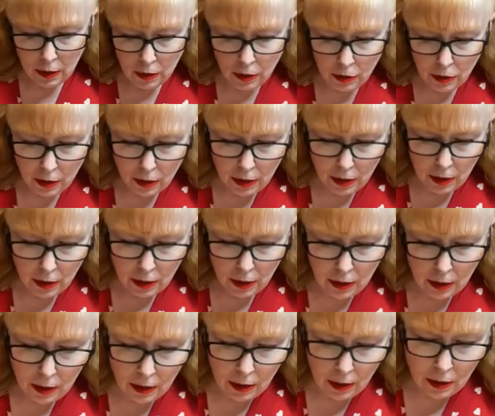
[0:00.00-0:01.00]
you're gonna
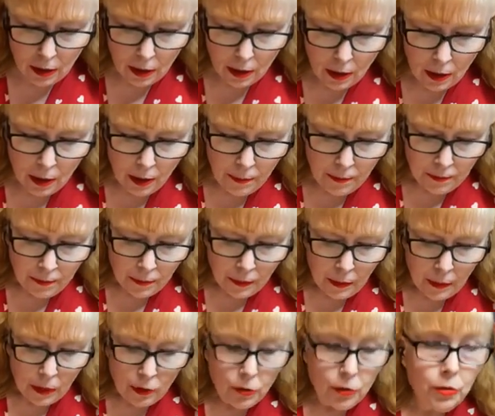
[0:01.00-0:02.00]
need
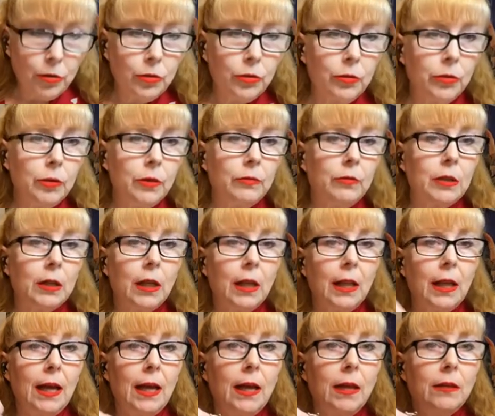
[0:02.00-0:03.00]
2 of the
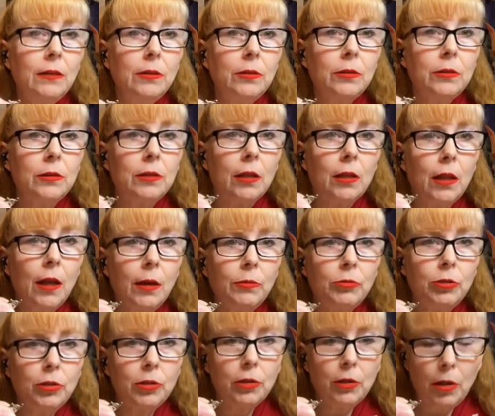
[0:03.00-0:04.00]
clasps, the
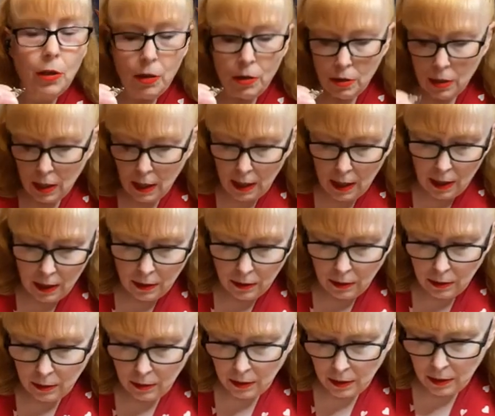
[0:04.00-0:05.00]
lobster claw
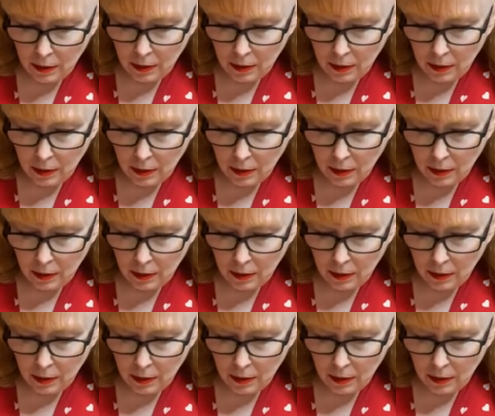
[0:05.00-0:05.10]
clasp,